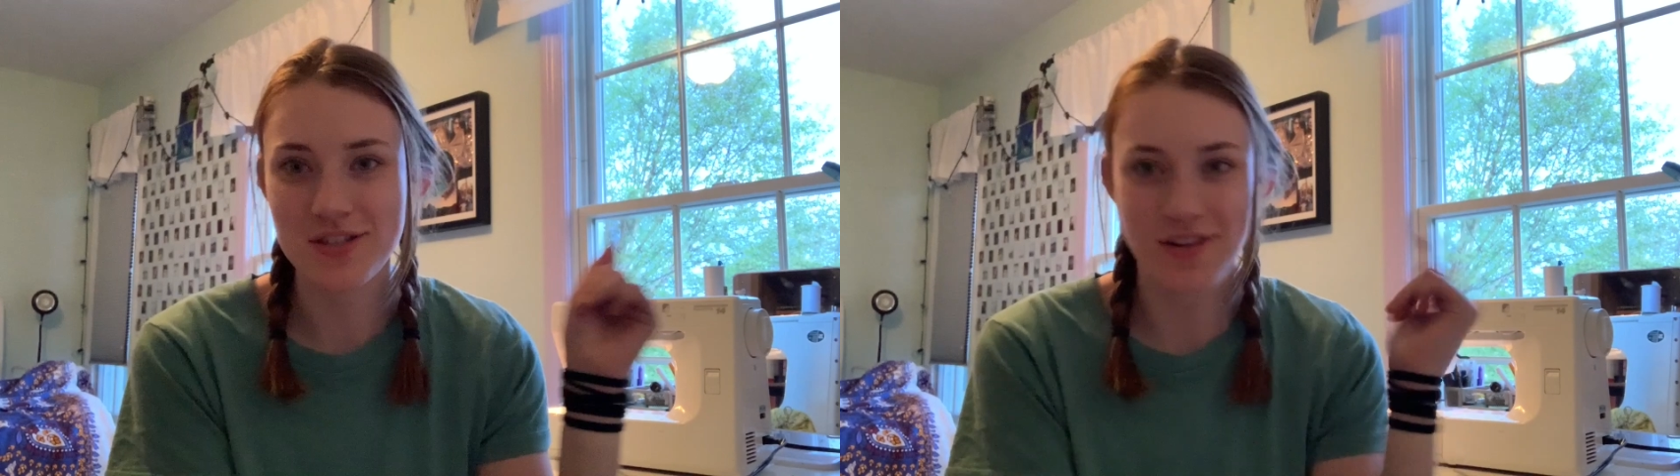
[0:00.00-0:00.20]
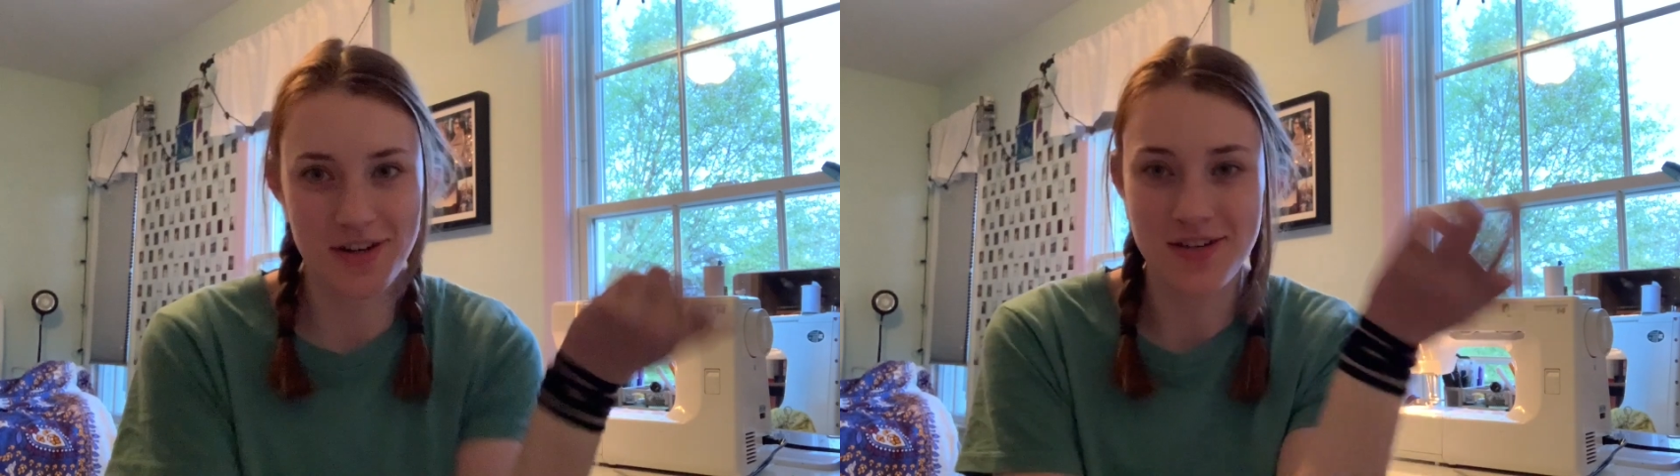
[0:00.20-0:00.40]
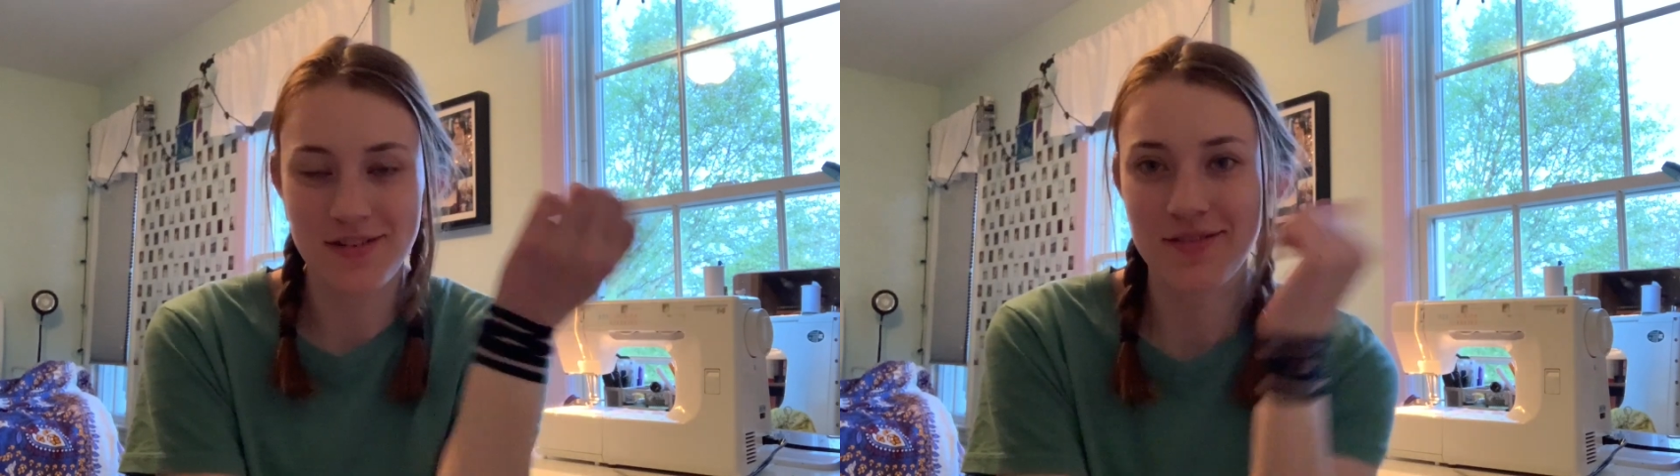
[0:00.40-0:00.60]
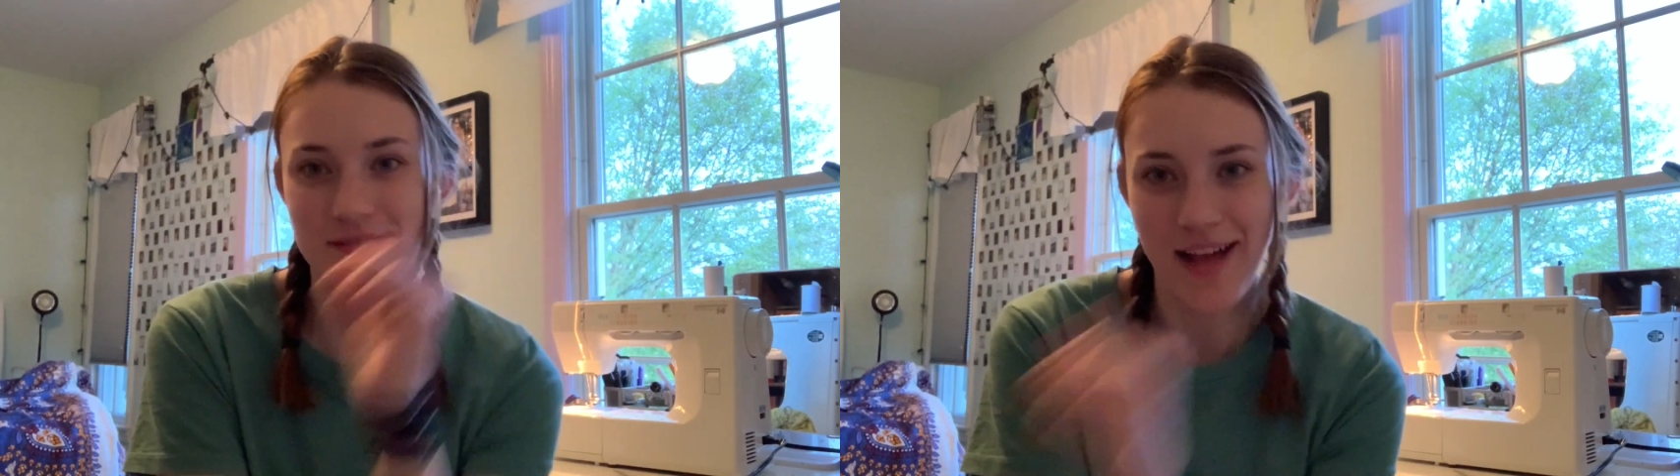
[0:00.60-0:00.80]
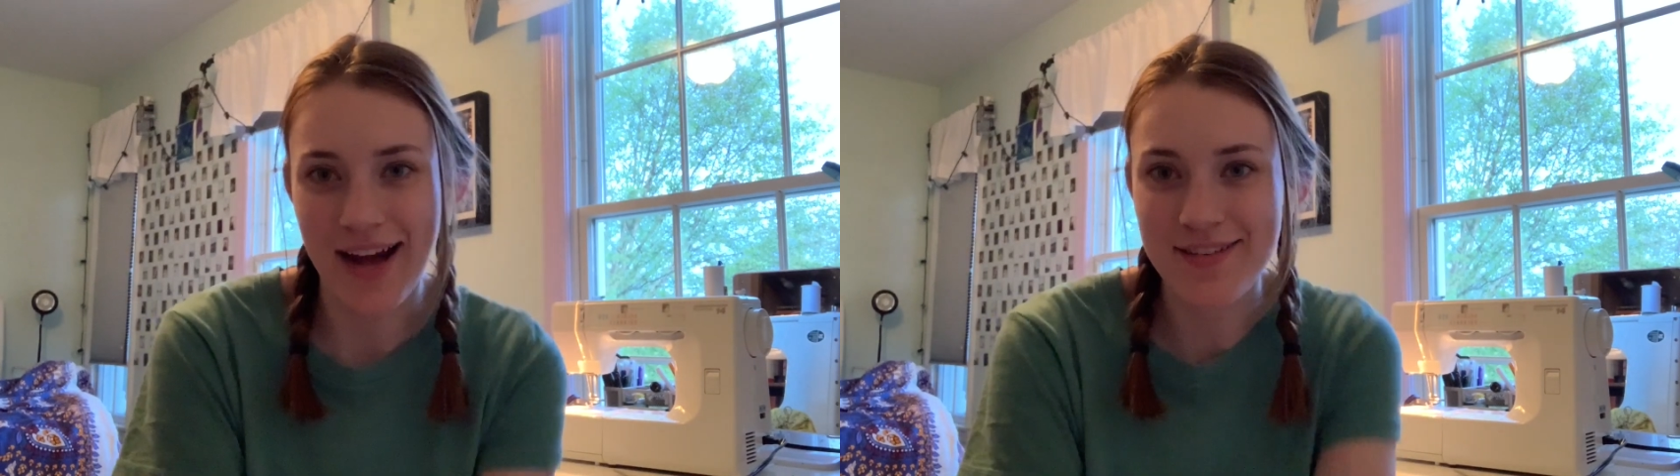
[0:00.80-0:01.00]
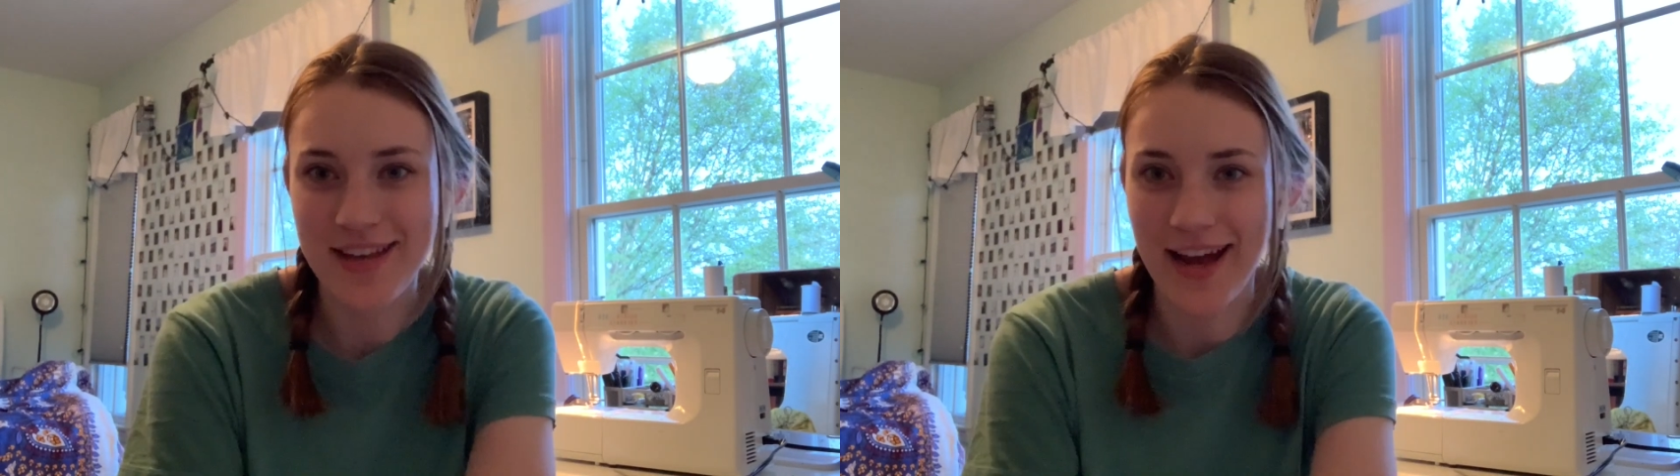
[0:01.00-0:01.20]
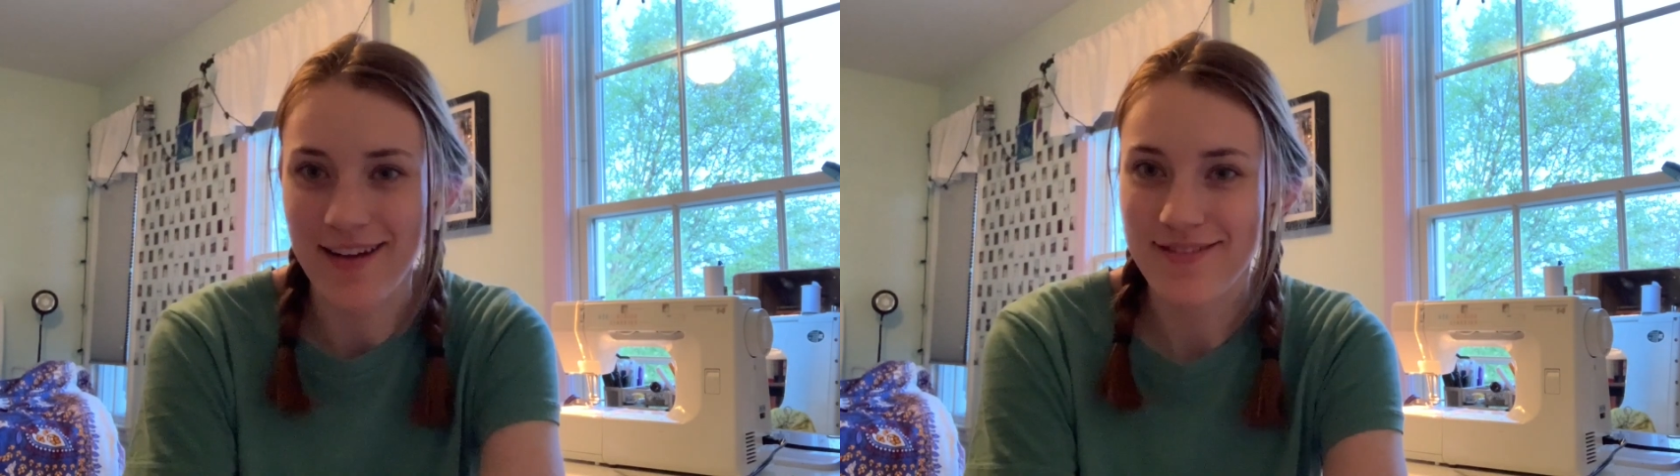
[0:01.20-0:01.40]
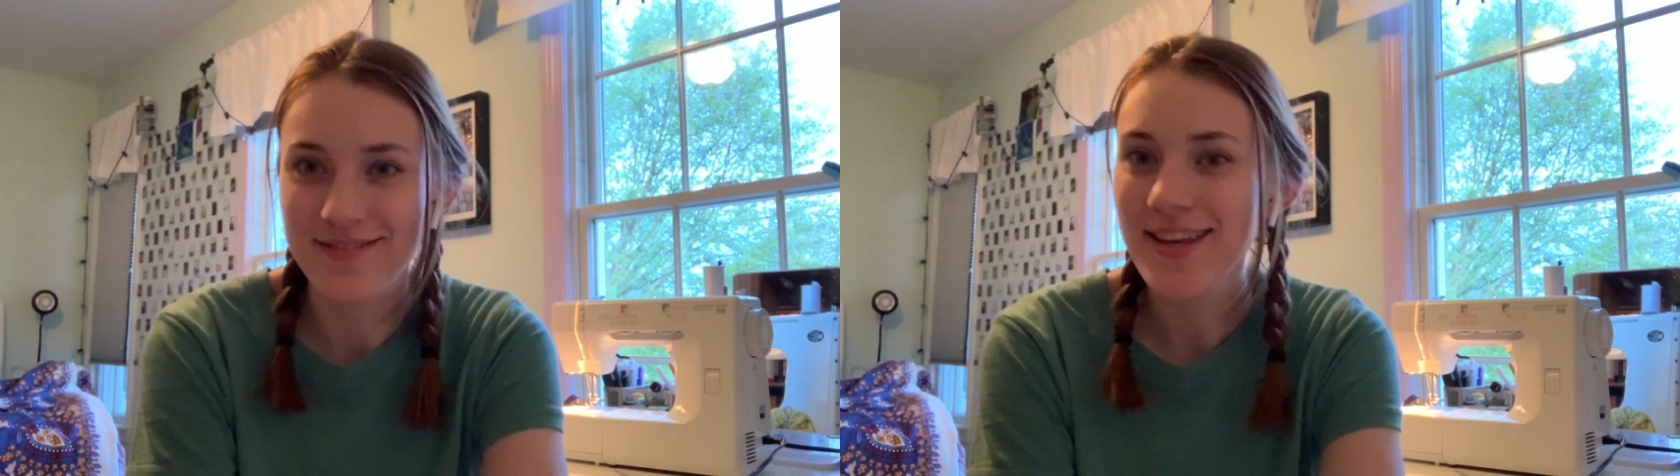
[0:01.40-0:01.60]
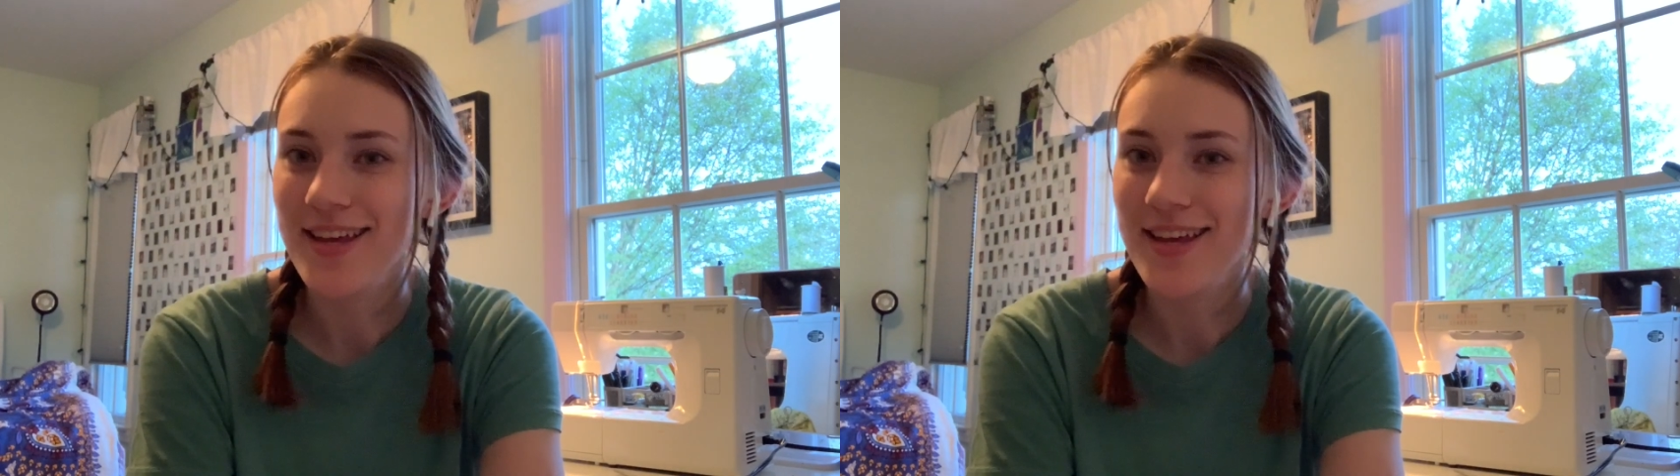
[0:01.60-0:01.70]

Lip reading: darker out now